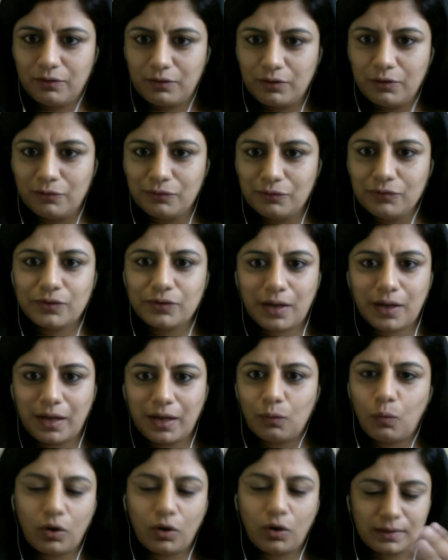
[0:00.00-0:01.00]
nose
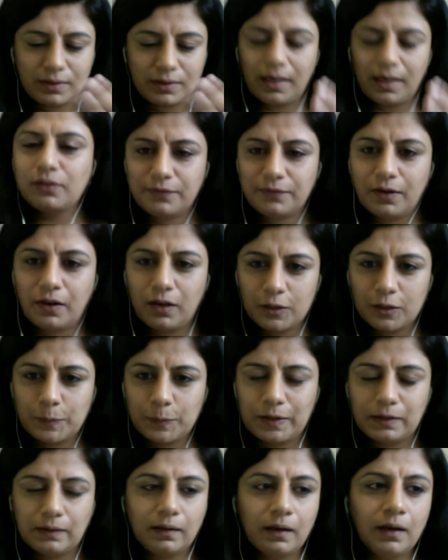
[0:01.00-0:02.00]
and walks out of the
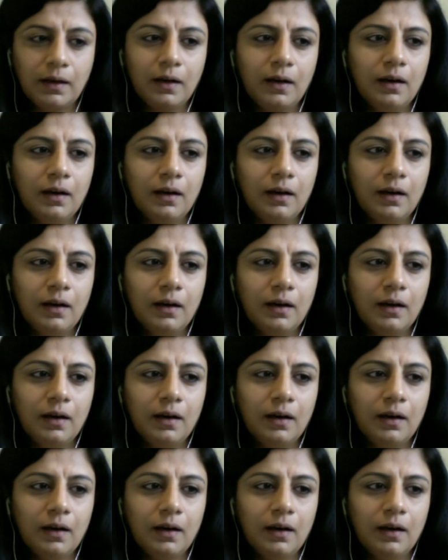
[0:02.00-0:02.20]
hospital,